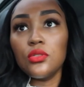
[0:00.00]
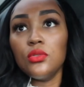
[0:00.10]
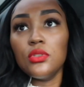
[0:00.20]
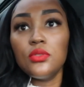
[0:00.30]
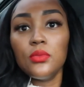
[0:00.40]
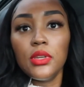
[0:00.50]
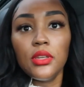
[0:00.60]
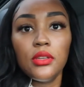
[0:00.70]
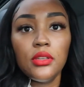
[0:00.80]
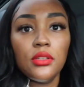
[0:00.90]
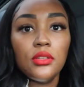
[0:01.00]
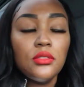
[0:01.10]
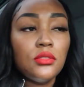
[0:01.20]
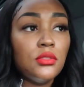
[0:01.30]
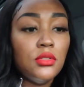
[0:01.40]
go this way.
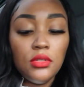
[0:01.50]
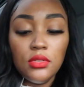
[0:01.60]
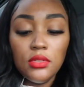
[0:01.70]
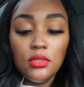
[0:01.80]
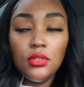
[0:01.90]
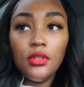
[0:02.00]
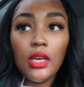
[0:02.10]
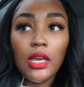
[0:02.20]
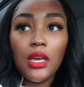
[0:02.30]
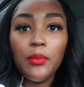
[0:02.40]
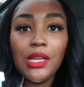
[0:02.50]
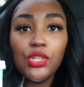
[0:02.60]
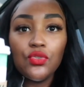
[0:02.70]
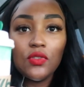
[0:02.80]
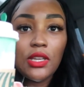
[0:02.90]
I got my
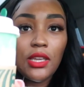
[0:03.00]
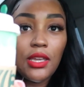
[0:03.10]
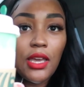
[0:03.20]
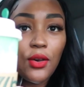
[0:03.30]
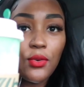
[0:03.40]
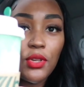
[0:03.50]
drink. How